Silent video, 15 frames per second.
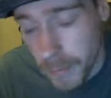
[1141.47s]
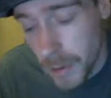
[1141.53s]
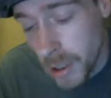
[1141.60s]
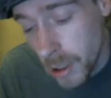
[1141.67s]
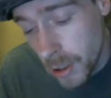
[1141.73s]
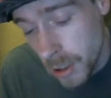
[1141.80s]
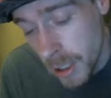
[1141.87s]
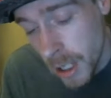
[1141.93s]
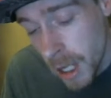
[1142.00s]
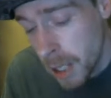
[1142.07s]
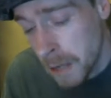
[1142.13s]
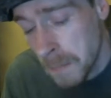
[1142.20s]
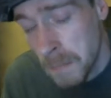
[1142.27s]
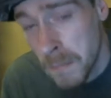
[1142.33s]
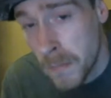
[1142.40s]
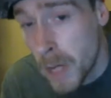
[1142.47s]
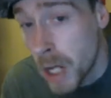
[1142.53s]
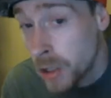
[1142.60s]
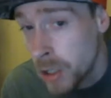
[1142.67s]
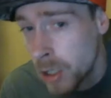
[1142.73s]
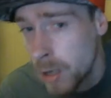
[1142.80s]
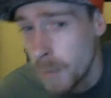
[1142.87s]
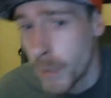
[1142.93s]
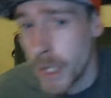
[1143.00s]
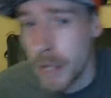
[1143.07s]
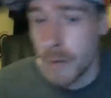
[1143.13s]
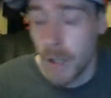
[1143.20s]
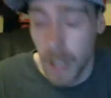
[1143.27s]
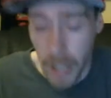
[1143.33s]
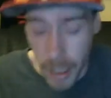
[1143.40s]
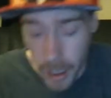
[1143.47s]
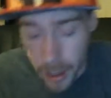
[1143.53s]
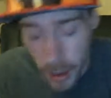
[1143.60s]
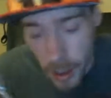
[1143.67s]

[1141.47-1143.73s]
because the masks are made of clay.